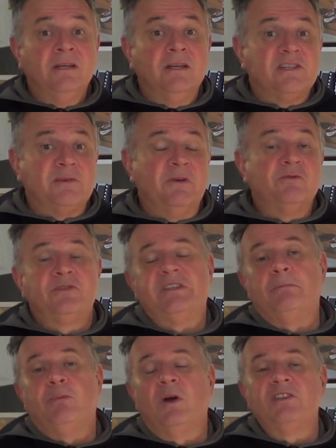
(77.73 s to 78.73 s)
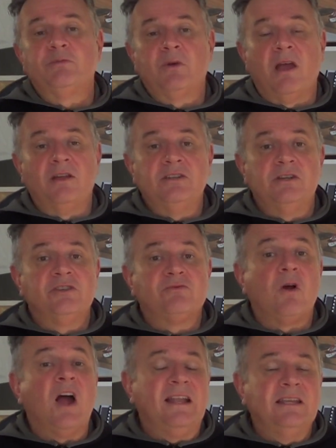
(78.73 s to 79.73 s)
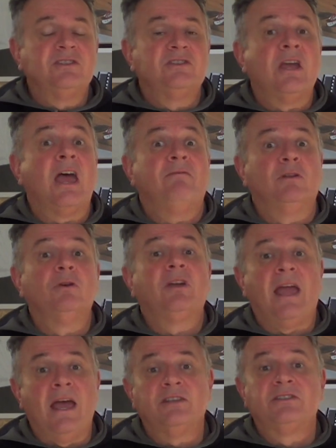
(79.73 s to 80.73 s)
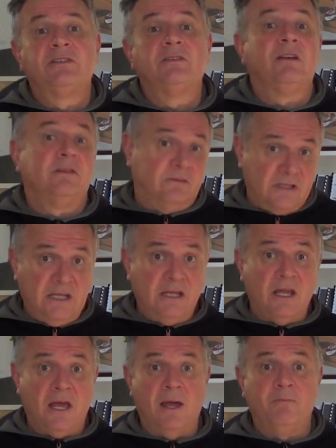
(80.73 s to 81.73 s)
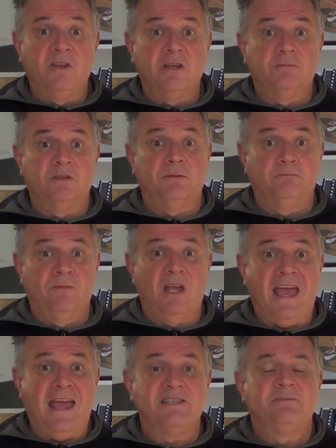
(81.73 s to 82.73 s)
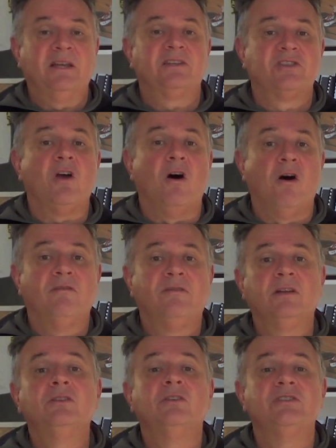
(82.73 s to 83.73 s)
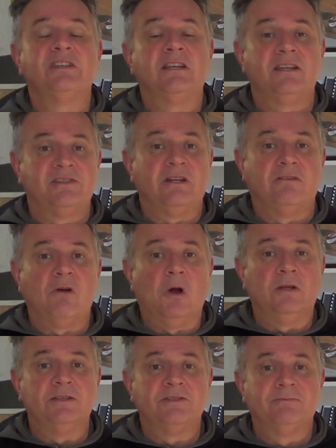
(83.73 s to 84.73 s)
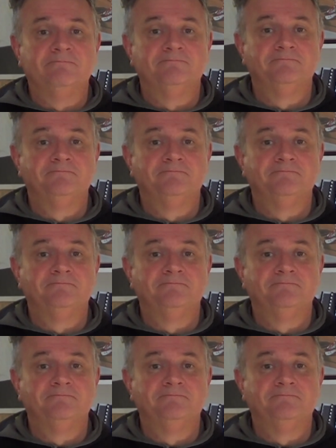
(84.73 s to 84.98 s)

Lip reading: Some interesting points we're going to use Riley to have a look at the aspects of using a set of rollers.